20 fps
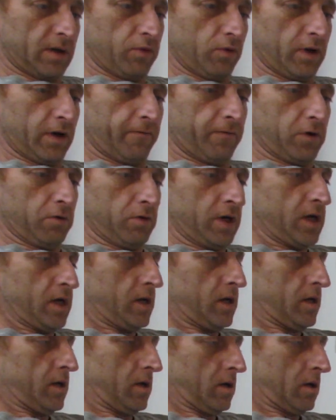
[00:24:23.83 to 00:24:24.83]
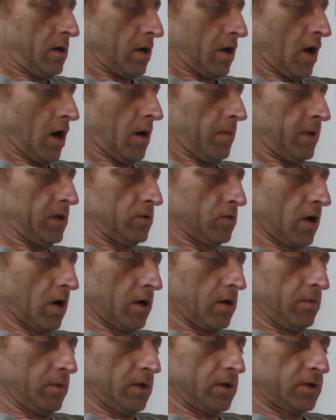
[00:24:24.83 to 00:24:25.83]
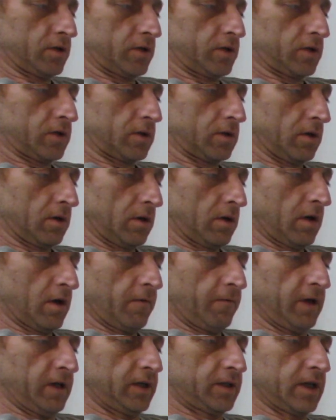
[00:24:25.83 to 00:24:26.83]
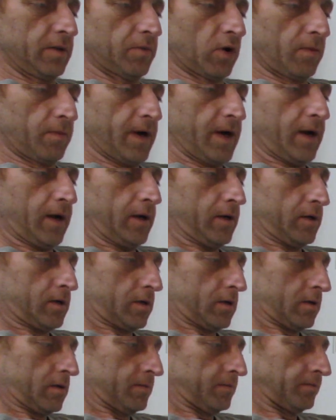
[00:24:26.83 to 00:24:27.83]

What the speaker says: if you need copies or documents, 50 cents per page.